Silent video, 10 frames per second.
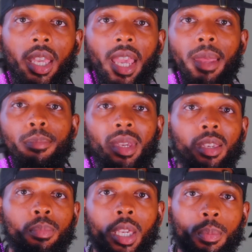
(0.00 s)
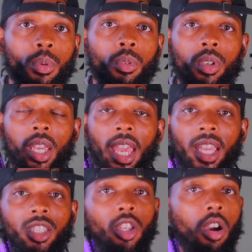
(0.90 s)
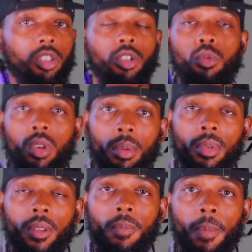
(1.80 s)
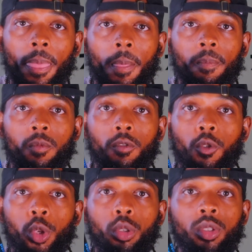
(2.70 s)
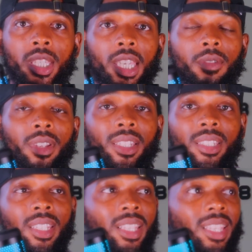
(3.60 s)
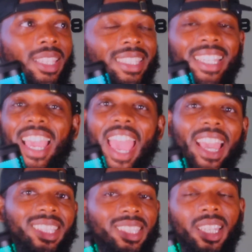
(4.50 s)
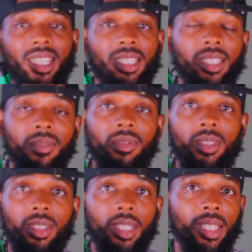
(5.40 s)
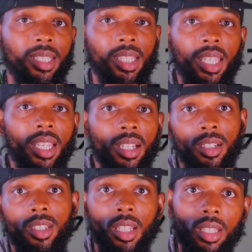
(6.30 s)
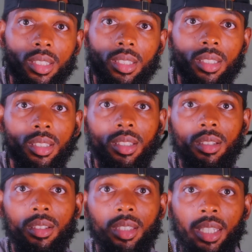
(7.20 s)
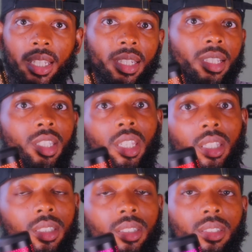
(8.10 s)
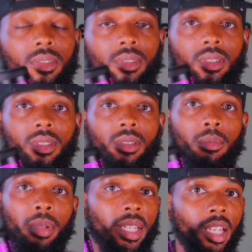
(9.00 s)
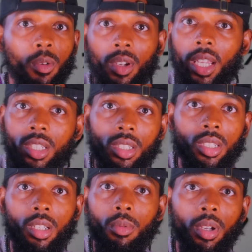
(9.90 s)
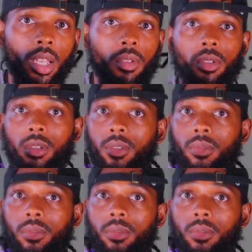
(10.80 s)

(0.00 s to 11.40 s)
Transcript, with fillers: and meet people and talk to women for you to even get access to seeing her cheeks, getting the cheeks, being in a relationship, whatever.